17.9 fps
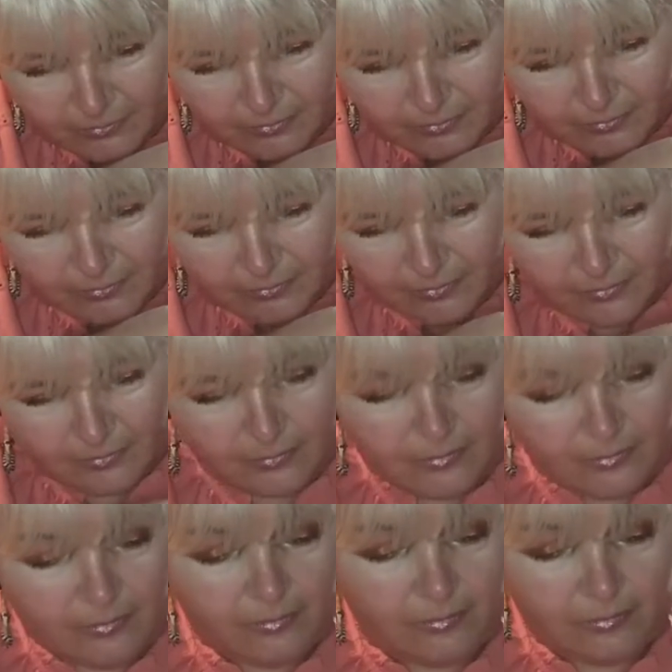
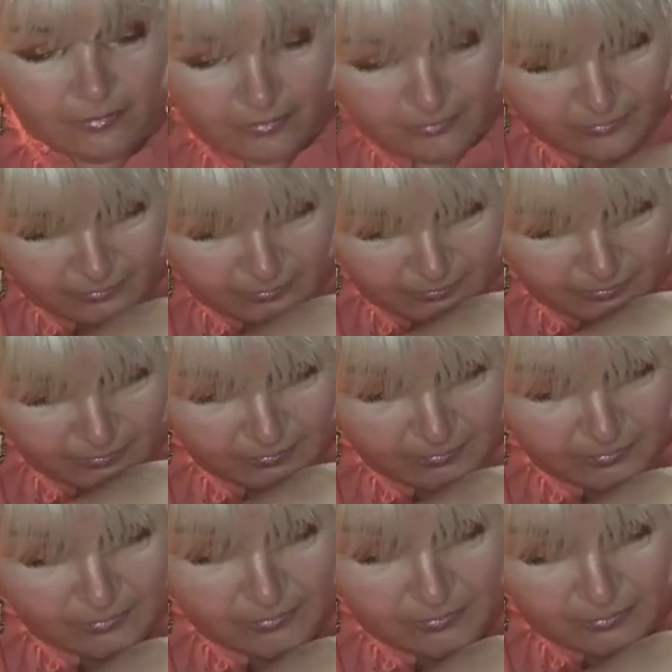
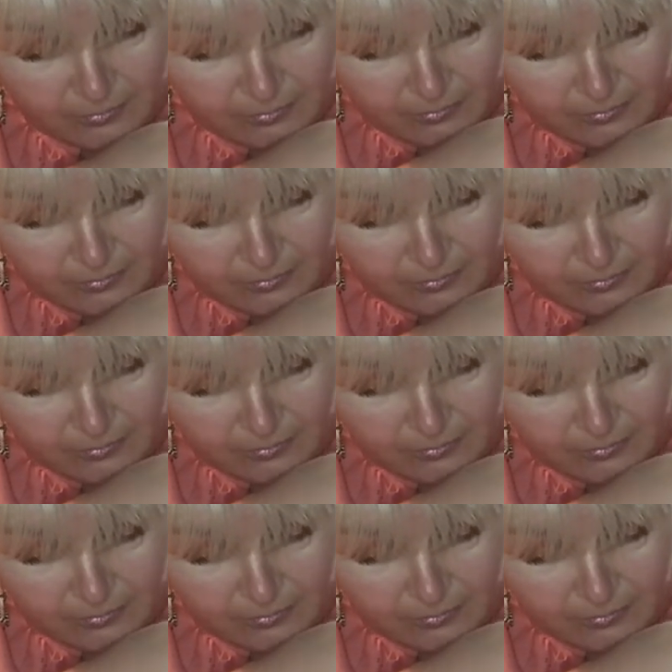(silence)